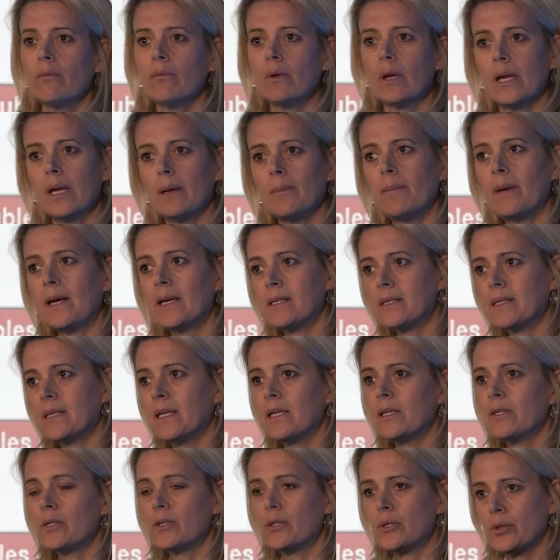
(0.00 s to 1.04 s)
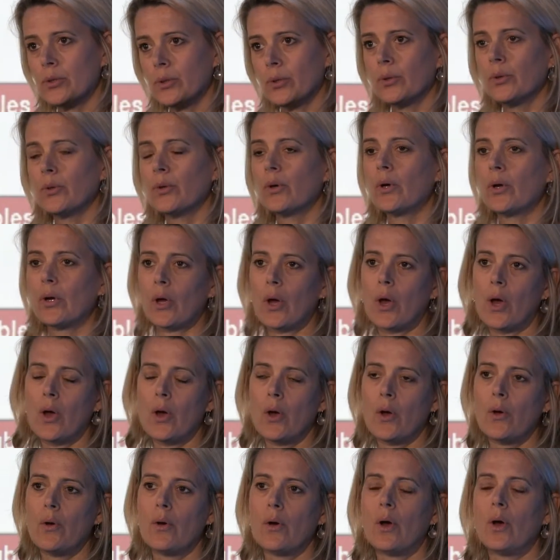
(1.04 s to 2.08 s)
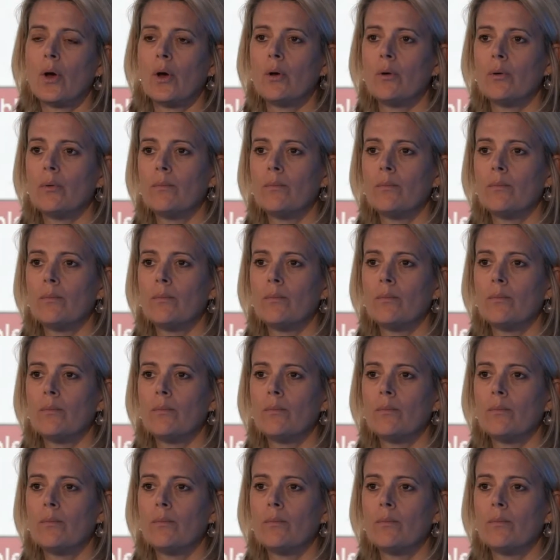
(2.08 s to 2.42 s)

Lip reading: Well, the intervention is based on